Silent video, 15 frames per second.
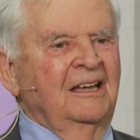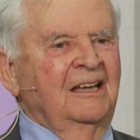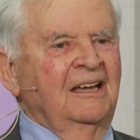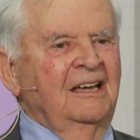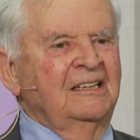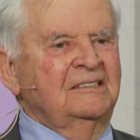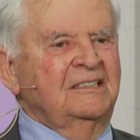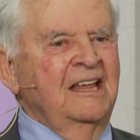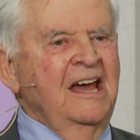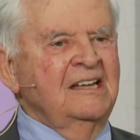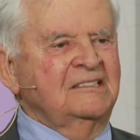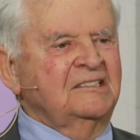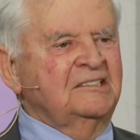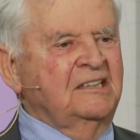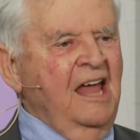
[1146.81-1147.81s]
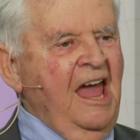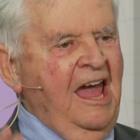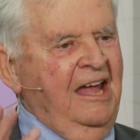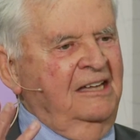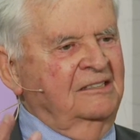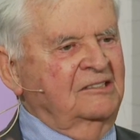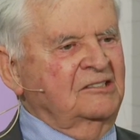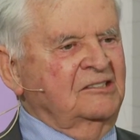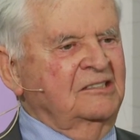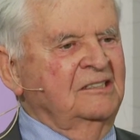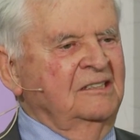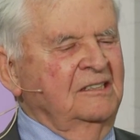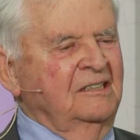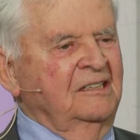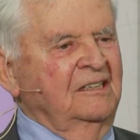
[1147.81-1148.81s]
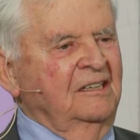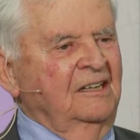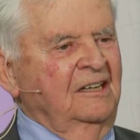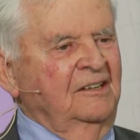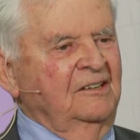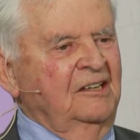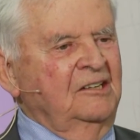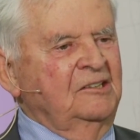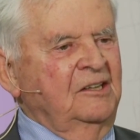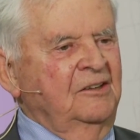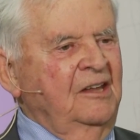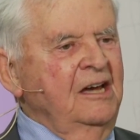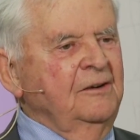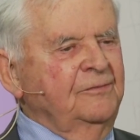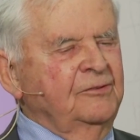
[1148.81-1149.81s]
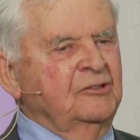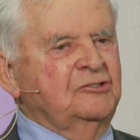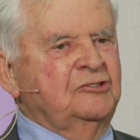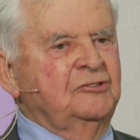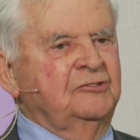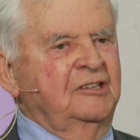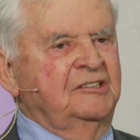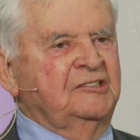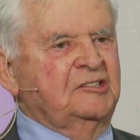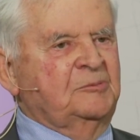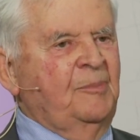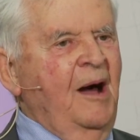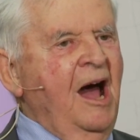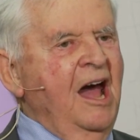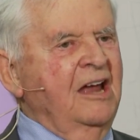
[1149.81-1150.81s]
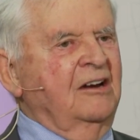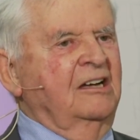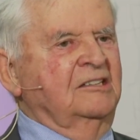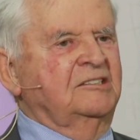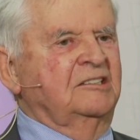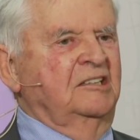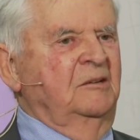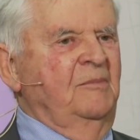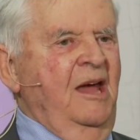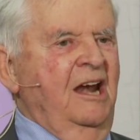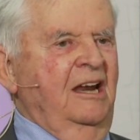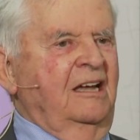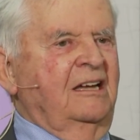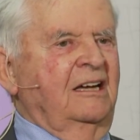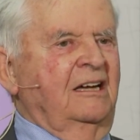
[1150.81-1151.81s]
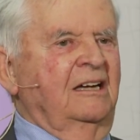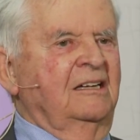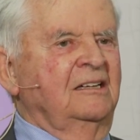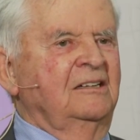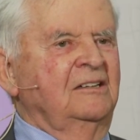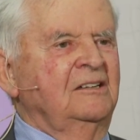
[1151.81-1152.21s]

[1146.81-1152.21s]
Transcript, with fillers: It's that stance that therefore should inspire us in America